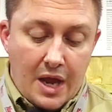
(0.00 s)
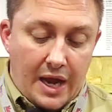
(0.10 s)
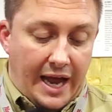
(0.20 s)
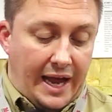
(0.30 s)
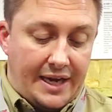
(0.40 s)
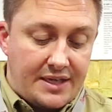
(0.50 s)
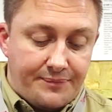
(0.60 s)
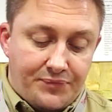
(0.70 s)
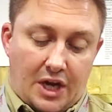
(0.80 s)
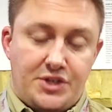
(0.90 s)
And
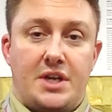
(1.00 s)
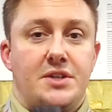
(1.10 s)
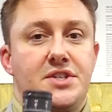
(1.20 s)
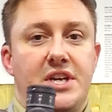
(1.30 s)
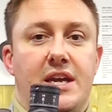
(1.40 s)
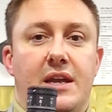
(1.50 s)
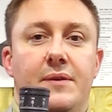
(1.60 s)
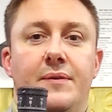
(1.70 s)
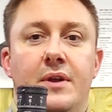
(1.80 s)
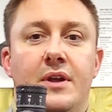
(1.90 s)
as you can see,
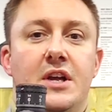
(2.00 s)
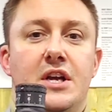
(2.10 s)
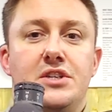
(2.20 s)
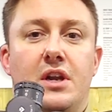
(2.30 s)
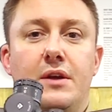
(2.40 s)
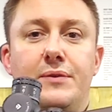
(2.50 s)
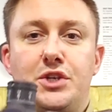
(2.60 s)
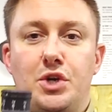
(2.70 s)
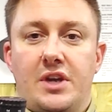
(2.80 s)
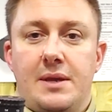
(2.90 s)
it's a lovely
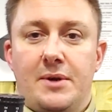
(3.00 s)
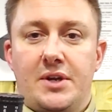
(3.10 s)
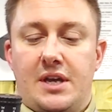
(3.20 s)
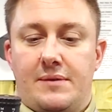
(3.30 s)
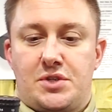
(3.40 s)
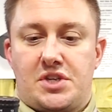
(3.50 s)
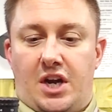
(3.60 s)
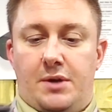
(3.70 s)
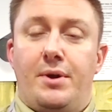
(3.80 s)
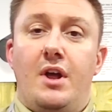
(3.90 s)
chunky monkey of a
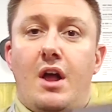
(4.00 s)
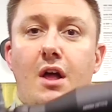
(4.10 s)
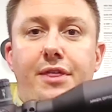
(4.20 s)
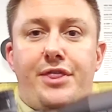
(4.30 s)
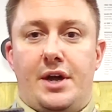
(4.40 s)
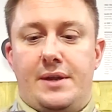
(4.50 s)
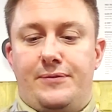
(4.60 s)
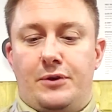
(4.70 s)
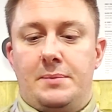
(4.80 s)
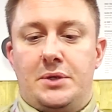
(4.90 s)
scope,
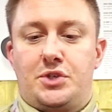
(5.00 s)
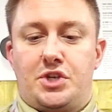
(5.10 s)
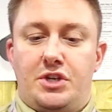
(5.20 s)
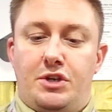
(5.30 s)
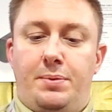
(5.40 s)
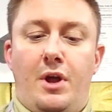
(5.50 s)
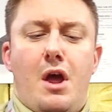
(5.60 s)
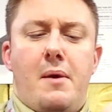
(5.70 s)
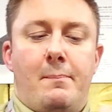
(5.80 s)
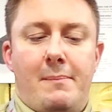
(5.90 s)
34mm tube,
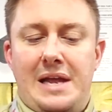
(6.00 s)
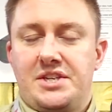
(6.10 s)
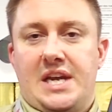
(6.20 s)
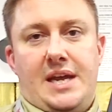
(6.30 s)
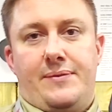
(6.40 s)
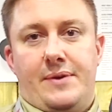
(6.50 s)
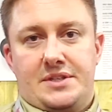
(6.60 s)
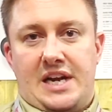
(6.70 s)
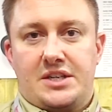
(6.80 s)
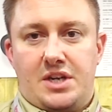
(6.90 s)
massive
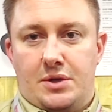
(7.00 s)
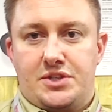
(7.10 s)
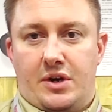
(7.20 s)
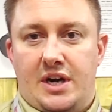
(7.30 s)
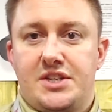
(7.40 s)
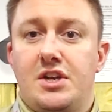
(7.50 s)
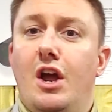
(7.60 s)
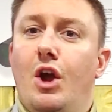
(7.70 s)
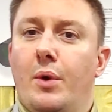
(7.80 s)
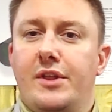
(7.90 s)
tactile turrets
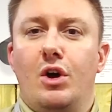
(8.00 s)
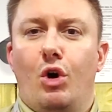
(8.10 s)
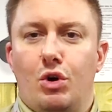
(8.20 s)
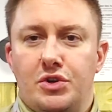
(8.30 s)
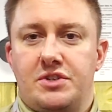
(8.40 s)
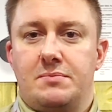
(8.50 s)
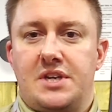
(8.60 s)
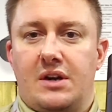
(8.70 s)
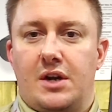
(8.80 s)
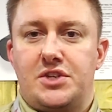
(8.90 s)
with an awesome
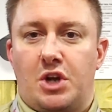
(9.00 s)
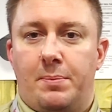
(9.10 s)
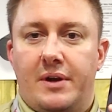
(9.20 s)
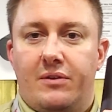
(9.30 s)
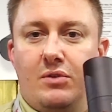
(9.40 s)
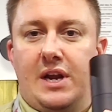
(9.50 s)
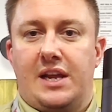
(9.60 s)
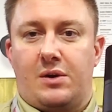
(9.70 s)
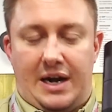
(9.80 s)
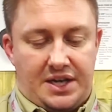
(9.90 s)
zero stop. It really
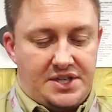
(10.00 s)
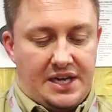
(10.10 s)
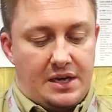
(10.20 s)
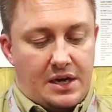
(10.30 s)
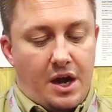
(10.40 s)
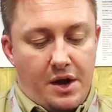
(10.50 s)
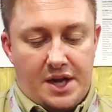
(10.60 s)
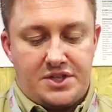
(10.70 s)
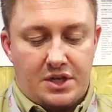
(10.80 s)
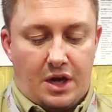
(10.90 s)
cranks in
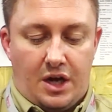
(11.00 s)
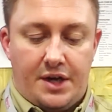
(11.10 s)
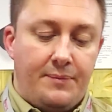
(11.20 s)
nice and hard.